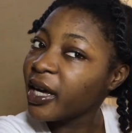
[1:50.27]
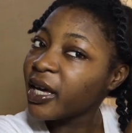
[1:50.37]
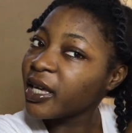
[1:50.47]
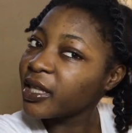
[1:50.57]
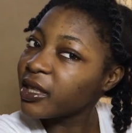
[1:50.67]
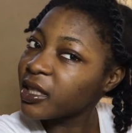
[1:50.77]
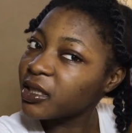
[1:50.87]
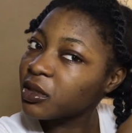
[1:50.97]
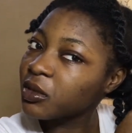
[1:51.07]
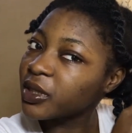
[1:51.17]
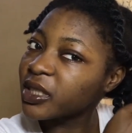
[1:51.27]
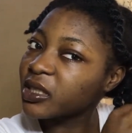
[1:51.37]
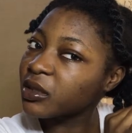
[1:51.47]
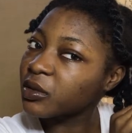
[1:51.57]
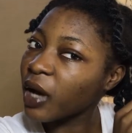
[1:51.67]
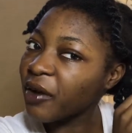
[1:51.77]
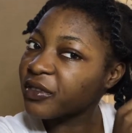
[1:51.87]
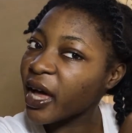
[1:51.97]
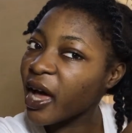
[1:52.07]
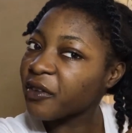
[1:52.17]
in these twists
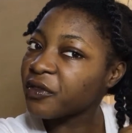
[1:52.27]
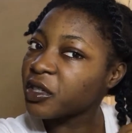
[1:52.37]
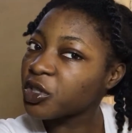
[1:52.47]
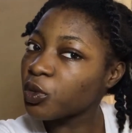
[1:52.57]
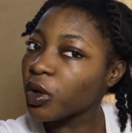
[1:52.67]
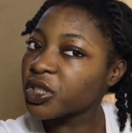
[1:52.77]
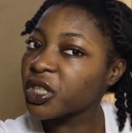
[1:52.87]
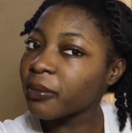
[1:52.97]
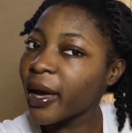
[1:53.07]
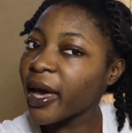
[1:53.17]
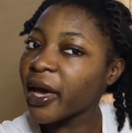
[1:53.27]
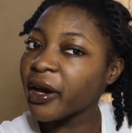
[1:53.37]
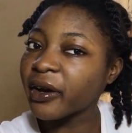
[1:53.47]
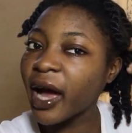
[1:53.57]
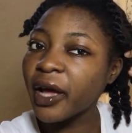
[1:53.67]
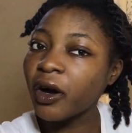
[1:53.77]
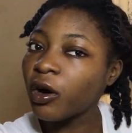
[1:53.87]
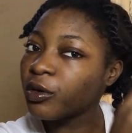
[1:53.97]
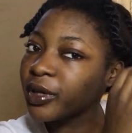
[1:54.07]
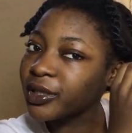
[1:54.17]
after I finish washing my hair. I
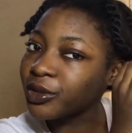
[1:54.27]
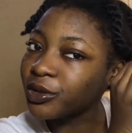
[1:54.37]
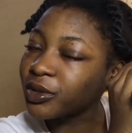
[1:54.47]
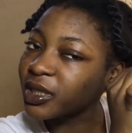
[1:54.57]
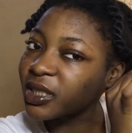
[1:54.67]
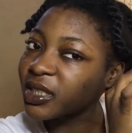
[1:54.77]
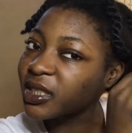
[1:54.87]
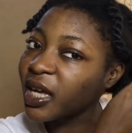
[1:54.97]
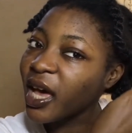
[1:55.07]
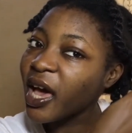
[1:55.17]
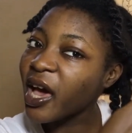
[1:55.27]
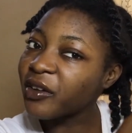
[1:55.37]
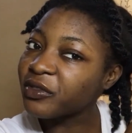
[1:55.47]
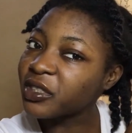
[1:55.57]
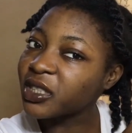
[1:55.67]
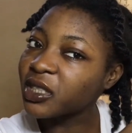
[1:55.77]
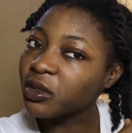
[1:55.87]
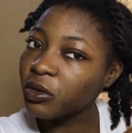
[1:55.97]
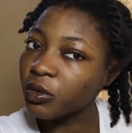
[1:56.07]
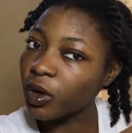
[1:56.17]
always do this every
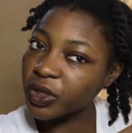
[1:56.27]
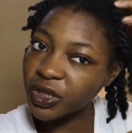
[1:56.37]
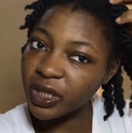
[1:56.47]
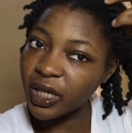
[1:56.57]
single wash day.